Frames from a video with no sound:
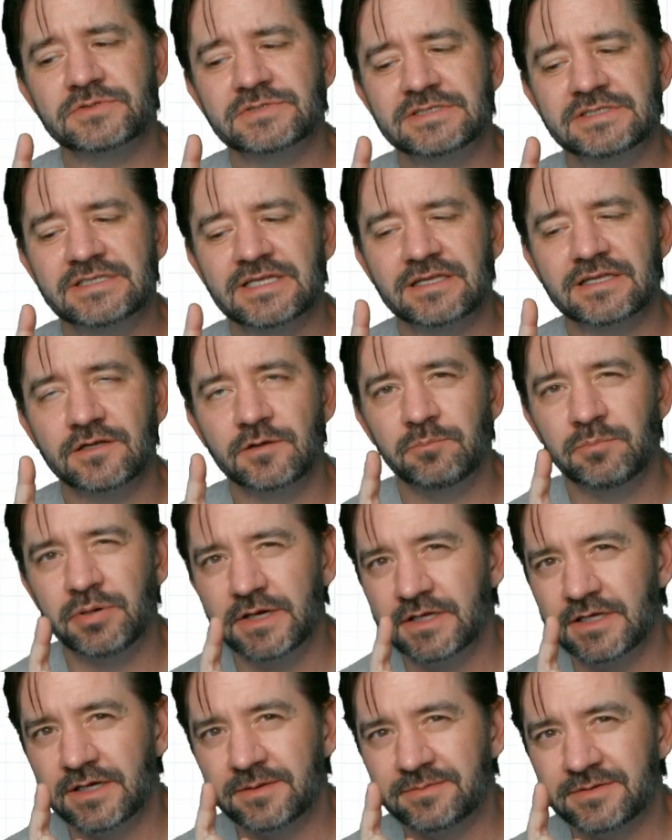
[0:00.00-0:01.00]
see that little
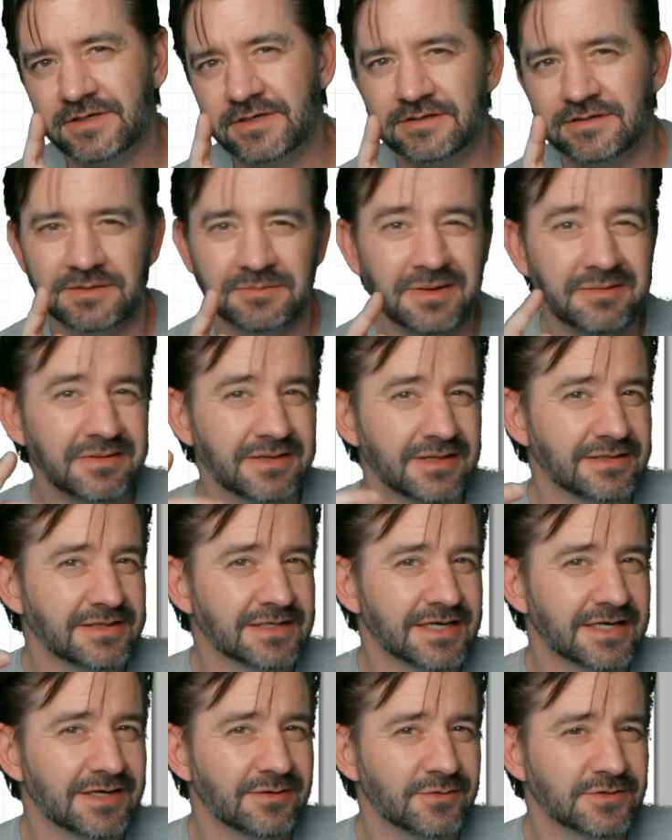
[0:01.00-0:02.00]
button up there and they maybe click
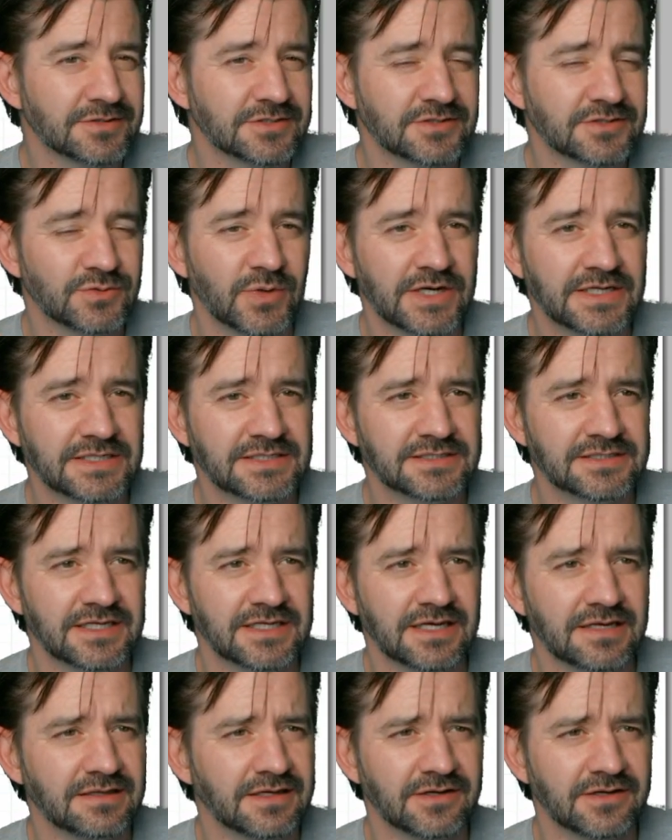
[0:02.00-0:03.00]
on it once or twice and
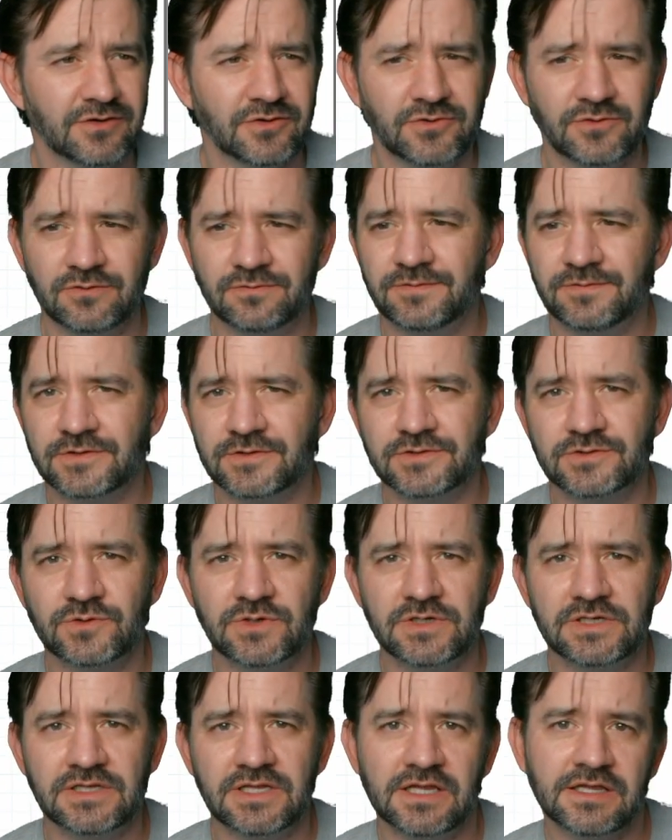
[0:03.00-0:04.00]
they go to a full
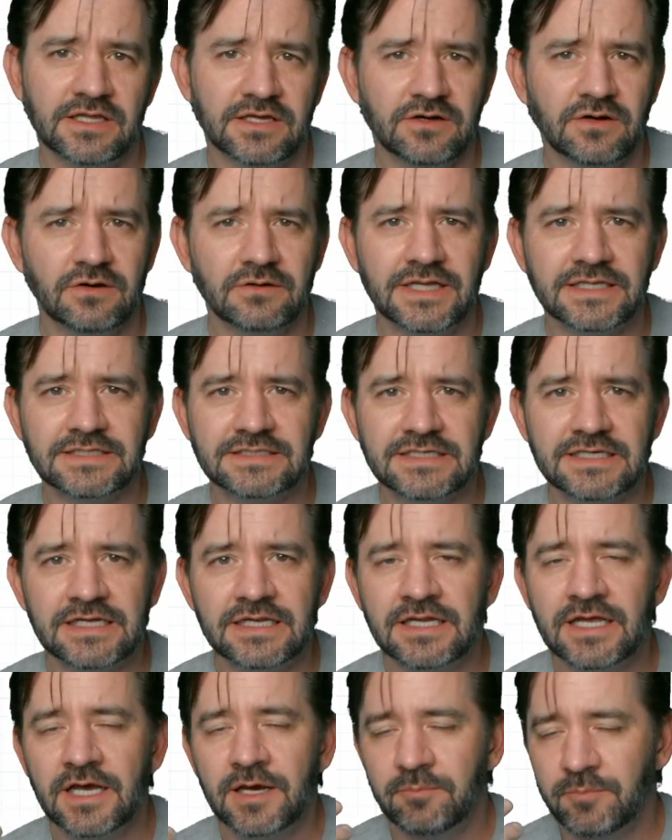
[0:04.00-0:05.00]
screen and they think, oh, that's
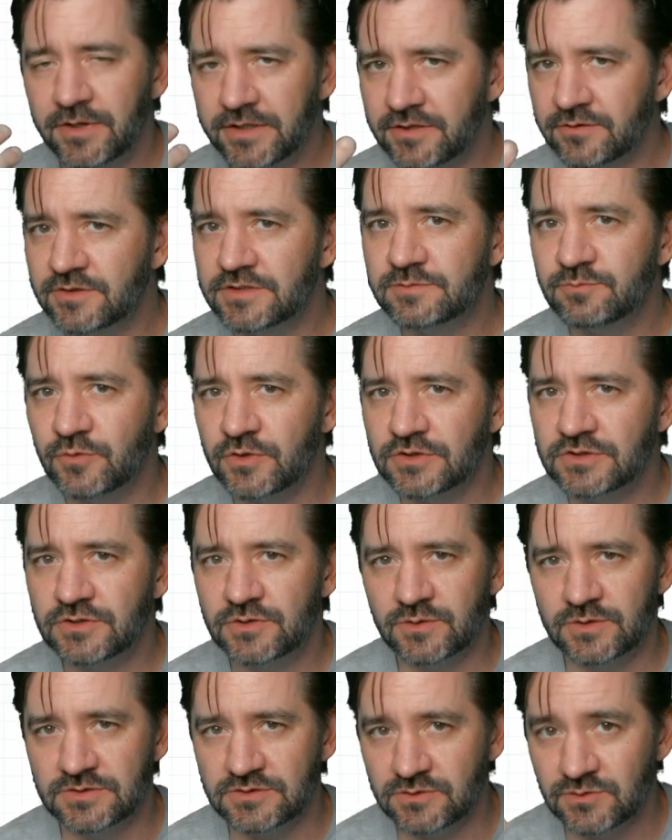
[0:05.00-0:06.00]
it. But there is more
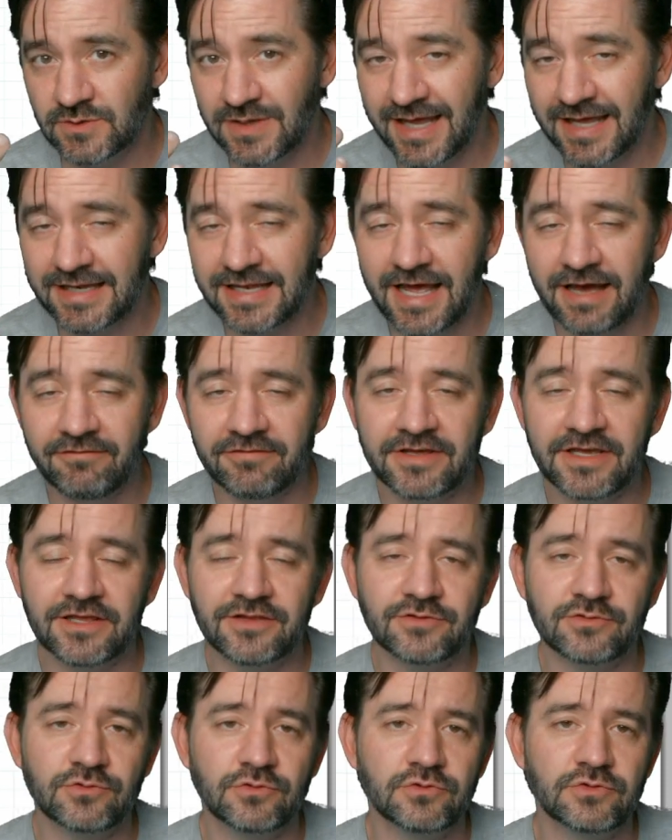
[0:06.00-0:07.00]
to it. So you can navigate
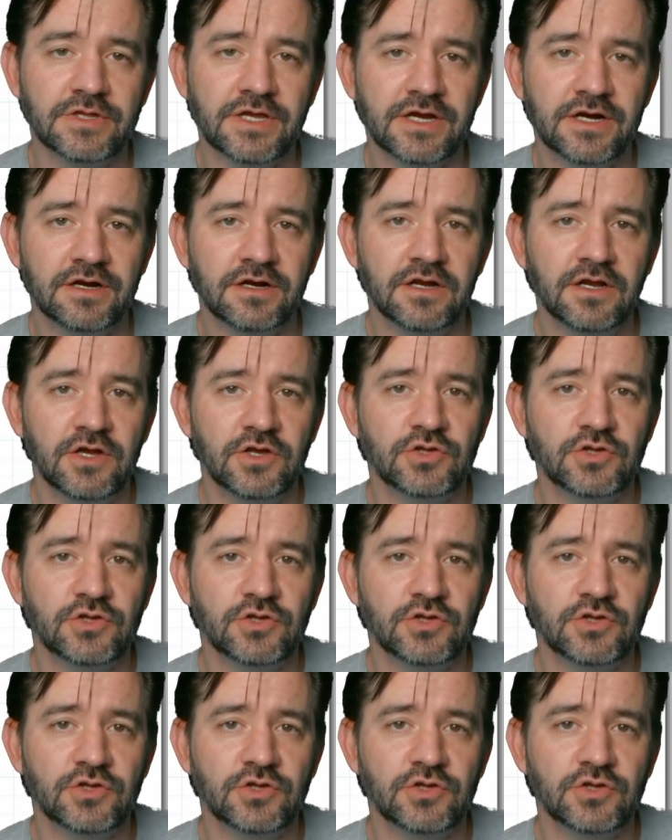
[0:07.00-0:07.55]
through there.